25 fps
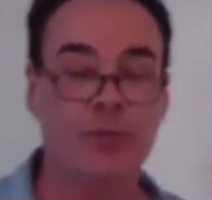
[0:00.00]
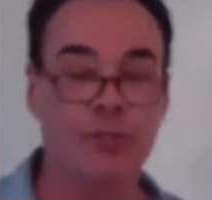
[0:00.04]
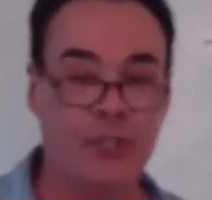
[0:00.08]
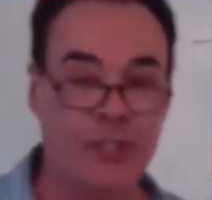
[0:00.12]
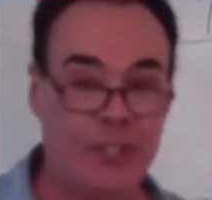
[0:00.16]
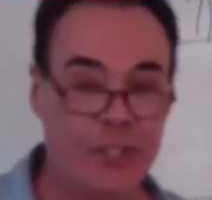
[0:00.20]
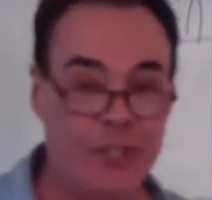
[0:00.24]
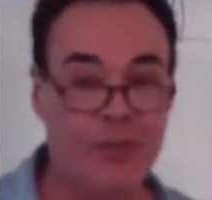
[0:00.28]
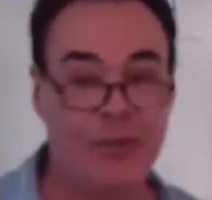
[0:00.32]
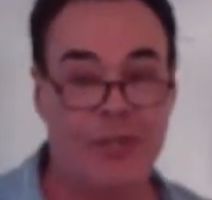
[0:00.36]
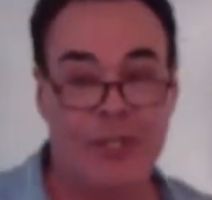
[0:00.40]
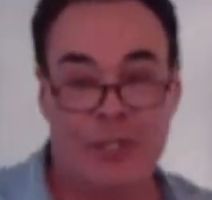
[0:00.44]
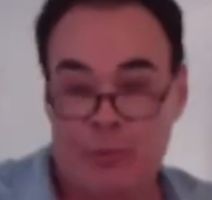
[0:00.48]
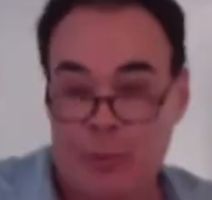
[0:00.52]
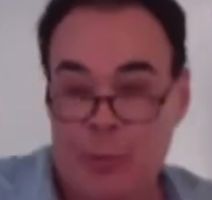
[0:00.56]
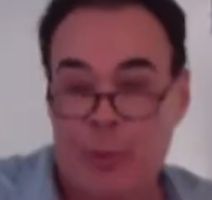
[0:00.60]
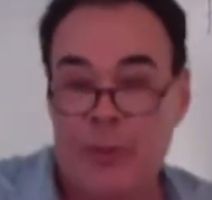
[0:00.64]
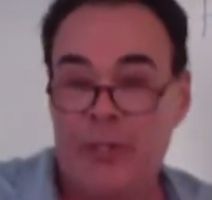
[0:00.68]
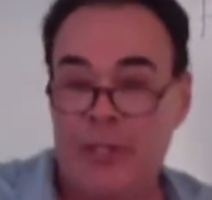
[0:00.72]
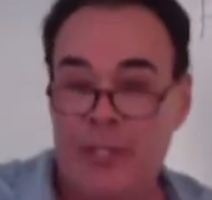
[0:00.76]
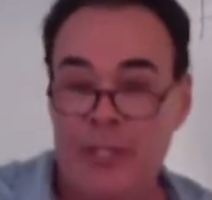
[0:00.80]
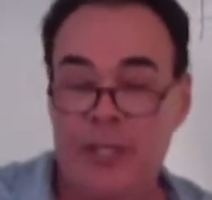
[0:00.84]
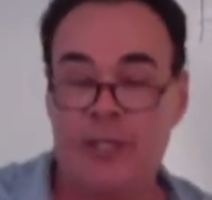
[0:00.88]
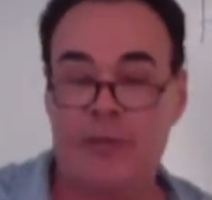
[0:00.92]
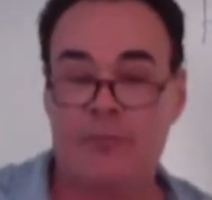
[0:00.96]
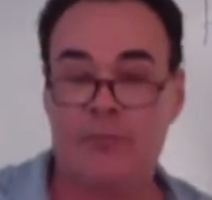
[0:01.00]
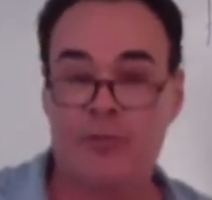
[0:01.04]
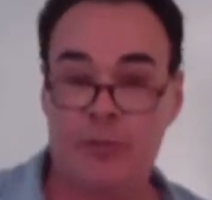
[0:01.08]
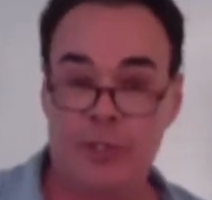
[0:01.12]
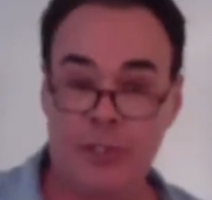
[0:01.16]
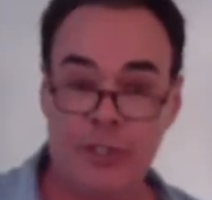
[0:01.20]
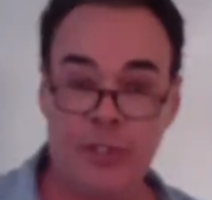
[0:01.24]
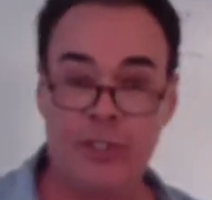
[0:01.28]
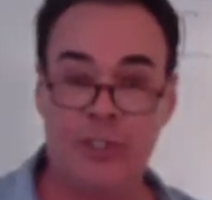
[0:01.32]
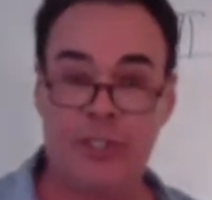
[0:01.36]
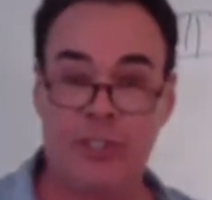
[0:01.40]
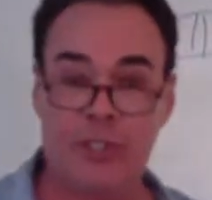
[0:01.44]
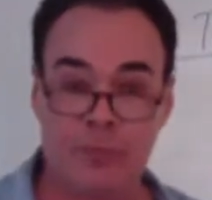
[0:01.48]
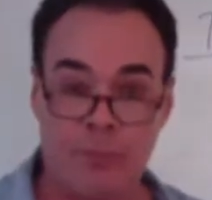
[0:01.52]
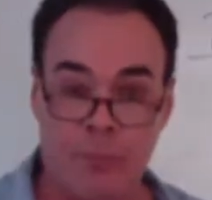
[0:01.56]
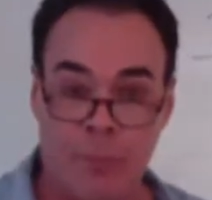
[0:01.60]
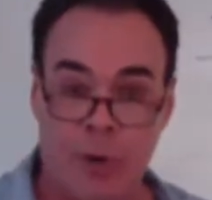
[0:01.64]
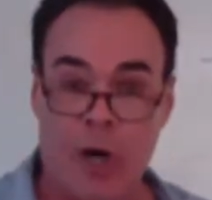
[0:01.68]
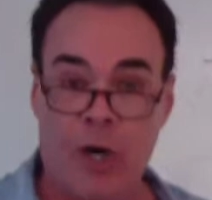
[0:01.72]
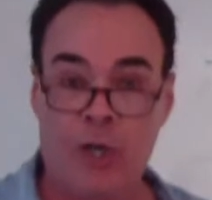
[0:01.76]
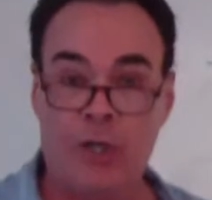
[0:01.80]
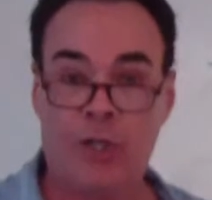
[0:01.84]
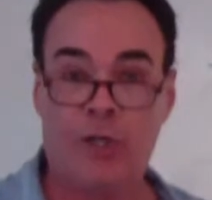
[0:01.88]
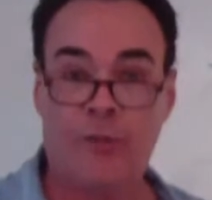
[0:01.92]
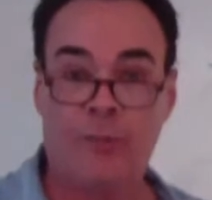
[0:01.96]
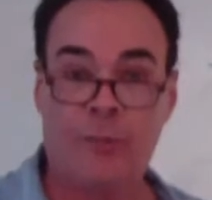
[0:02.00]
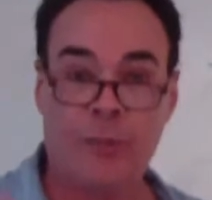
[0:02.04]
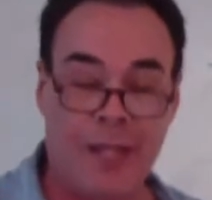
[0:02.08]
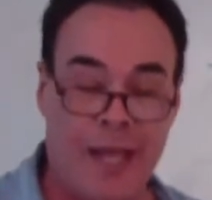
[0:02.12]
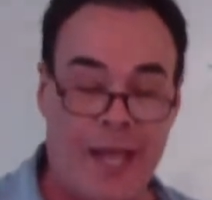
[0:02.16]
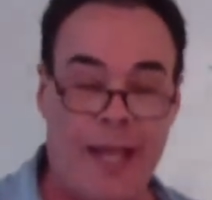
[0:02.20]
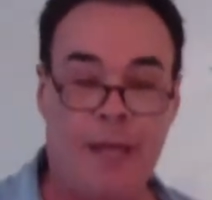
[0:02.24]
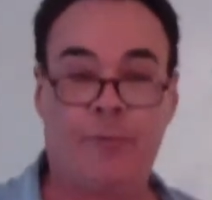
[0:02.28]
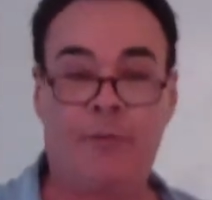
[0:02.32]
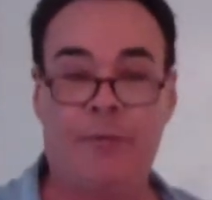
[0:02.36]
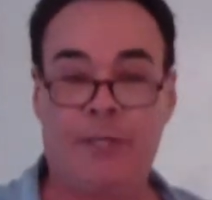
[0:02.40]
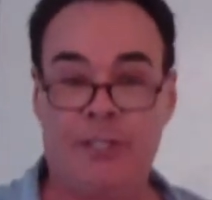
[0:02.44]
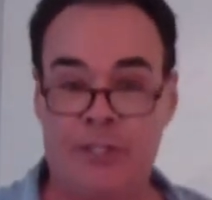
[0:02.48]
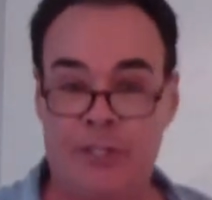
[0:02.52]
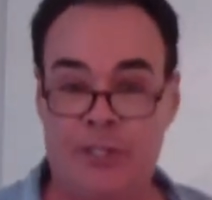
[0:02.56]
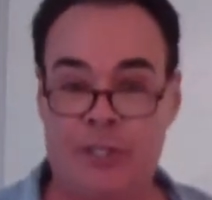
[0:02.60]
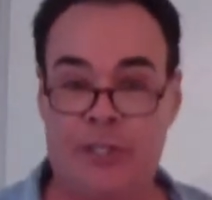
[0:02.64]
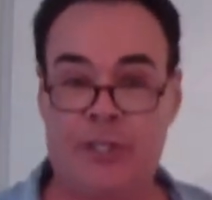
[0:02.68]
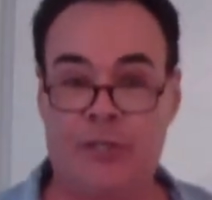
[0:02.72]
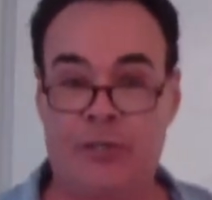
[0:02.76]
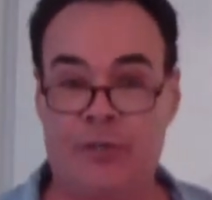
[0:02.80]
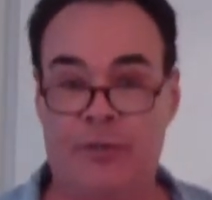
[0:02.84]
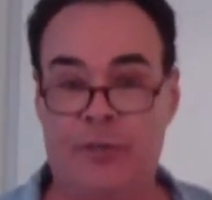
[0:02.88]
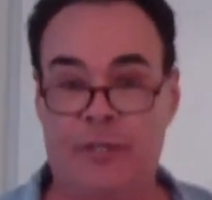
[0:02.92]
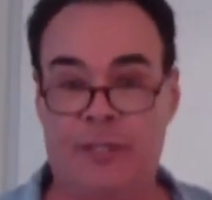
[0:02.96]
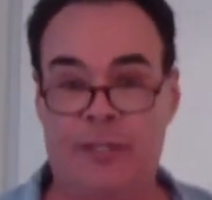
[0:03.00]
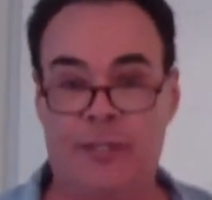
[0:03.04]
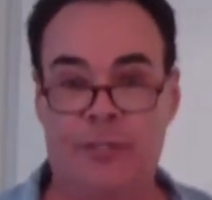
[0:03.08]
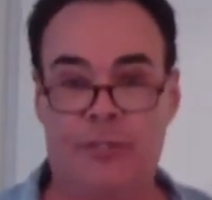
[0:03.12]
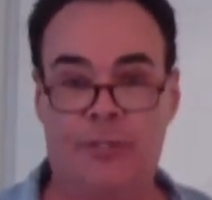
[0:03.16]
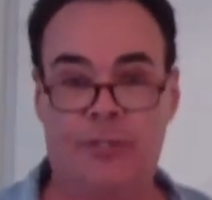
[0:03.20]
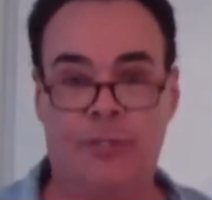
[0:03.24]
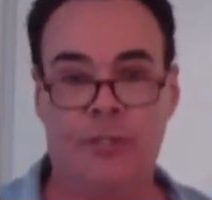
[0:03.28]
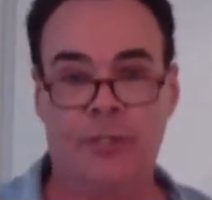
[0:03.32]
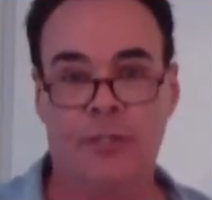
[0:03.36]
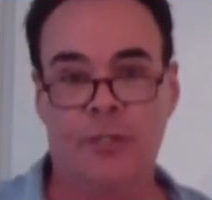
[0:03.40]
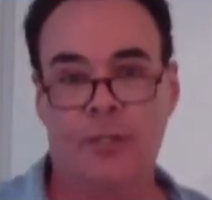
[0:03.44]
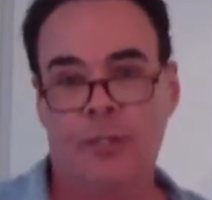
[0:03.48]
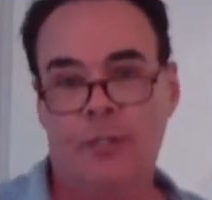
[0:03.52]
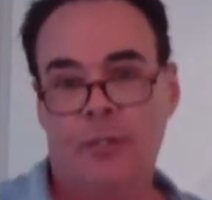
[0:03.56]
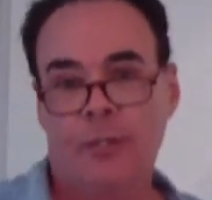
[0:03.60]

securities, what we think of traditionally as marketable equity securities,